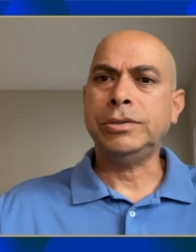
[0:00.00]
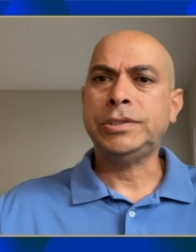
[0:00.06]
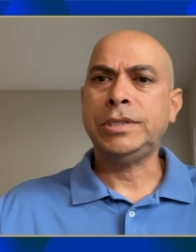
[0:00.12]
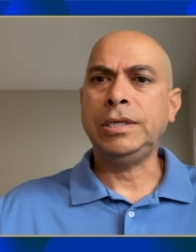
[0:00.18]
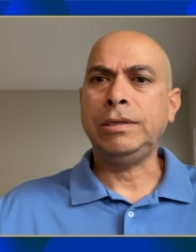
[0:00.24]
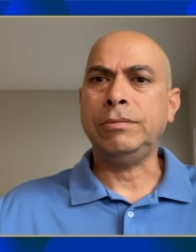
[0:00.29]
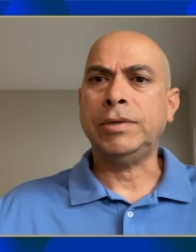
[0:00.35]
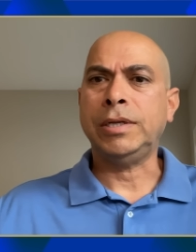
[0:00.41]
your
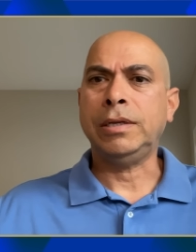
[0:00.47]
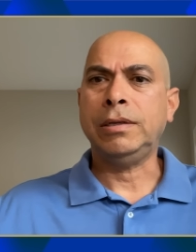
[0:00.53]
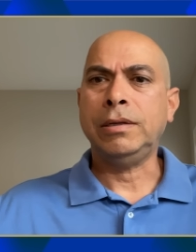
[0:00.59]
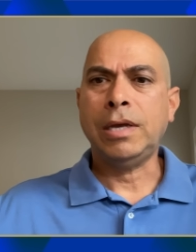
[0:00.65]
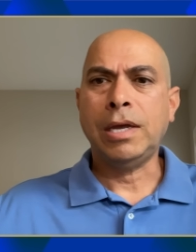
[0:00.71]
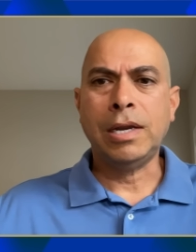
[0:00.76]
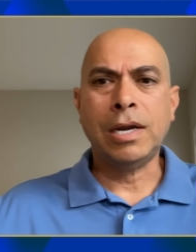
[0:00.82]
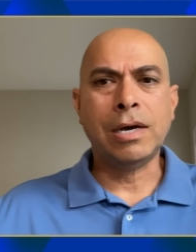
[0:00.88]
team.
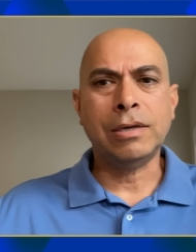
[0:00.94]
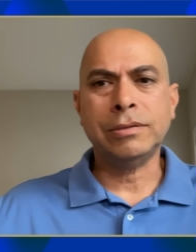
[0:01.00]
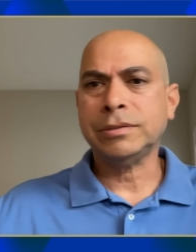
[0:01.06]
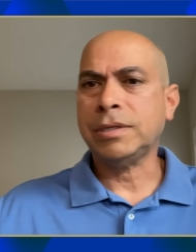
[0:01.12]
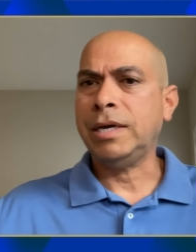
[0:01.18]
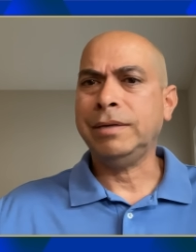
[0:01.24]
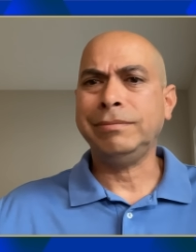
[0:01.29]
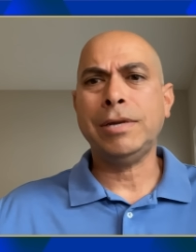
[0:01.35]
And I
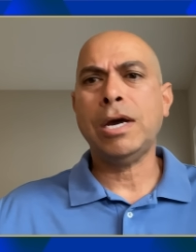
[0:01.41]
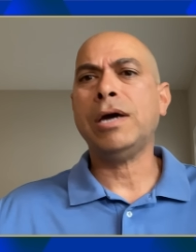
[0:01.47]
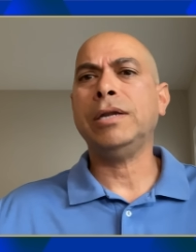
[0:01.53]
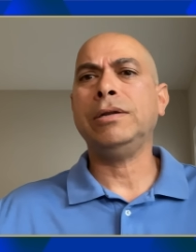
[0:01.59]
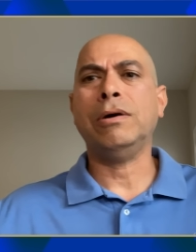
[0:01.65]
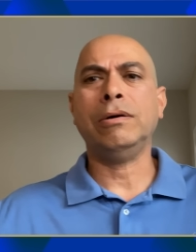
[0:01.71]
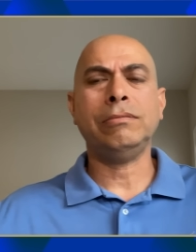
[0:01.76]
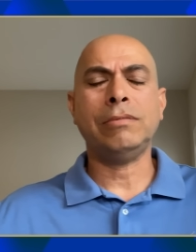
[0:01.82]
was like, no,
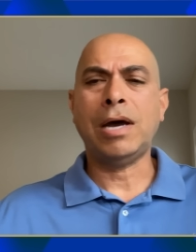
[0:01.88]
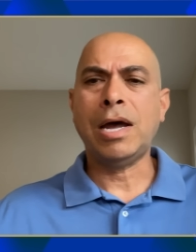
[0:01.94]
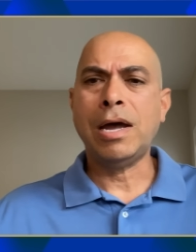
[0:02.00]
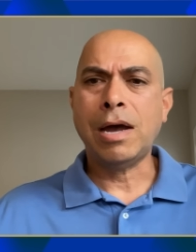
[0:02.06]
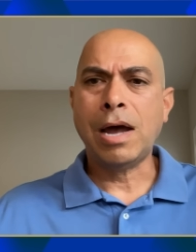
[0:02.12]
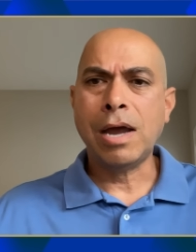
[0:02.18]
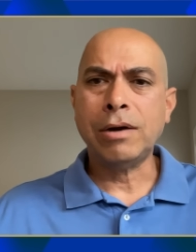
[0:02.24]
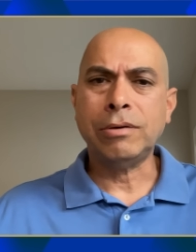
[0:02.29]
I don't.
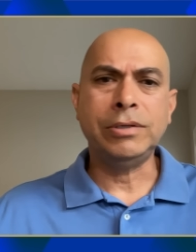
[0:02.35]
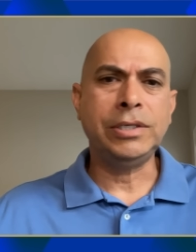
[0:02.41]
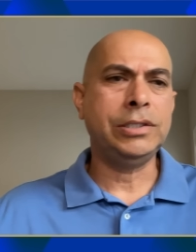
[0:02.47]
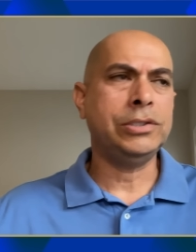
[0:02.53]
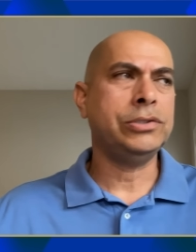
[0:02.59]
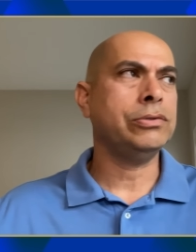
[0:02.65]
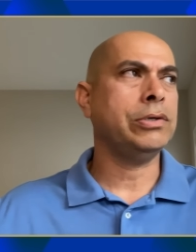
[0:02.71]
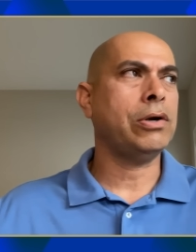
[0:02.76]
I don't
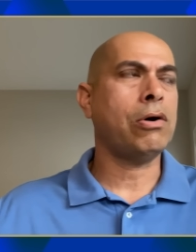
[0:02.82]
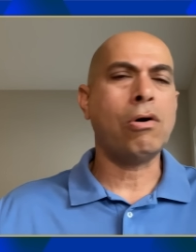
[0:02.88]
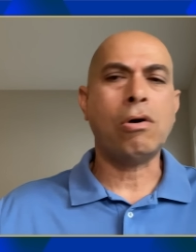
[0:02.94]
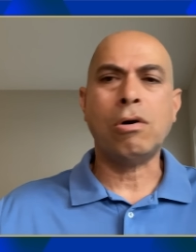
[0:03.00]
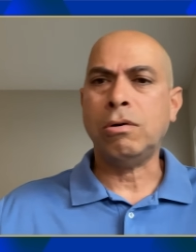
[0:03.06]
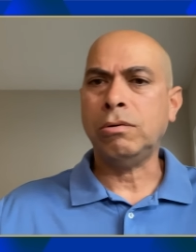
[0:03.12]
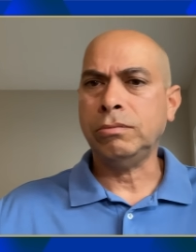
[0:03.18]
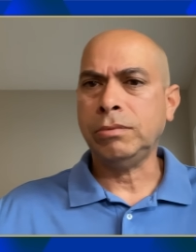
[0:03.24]
need you at
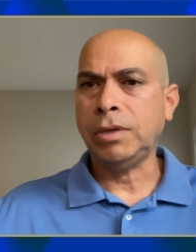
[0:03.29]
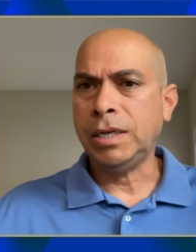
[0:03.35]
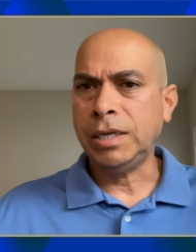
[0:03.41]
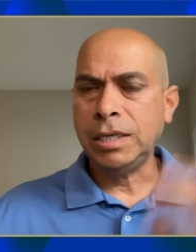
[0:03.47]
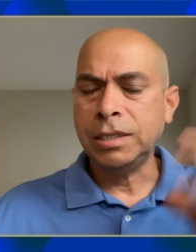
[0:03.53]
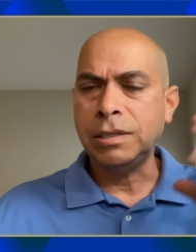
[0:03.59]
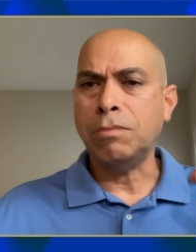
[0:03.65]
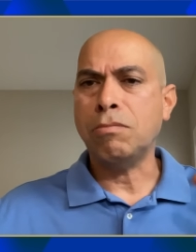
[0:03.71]
all.
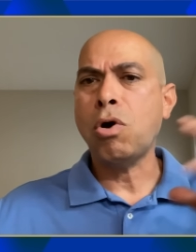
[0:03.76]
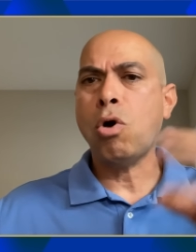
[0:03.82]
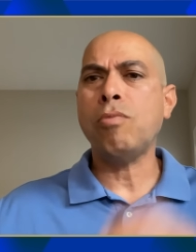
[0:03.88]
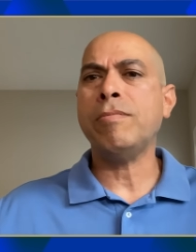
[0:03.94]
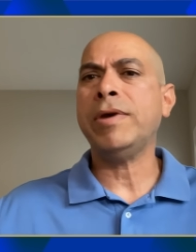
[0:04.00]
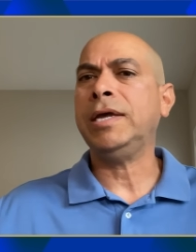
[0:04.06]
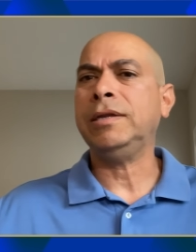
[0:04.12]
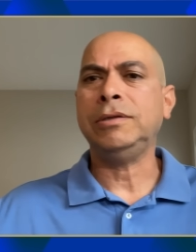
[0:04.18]
And in the
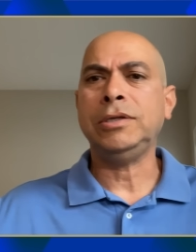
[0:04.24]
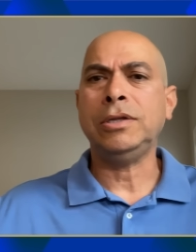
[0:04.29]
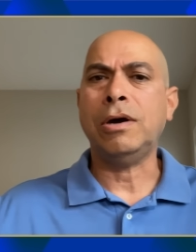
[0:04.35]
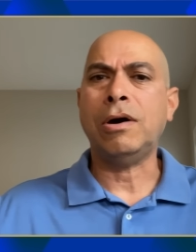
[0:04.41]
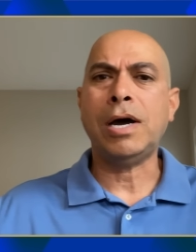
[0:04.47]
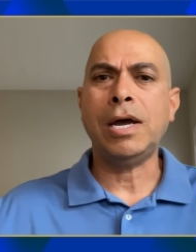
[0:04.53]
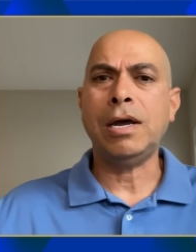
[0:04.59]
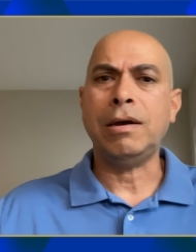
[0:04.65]
moment, you
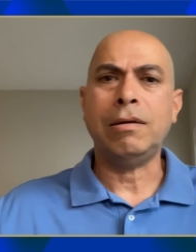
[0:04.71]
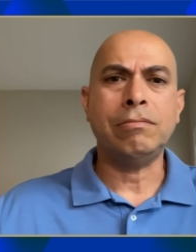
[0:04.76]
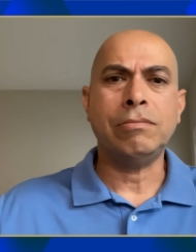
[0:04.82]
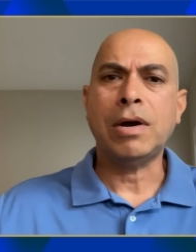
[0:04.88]
know, I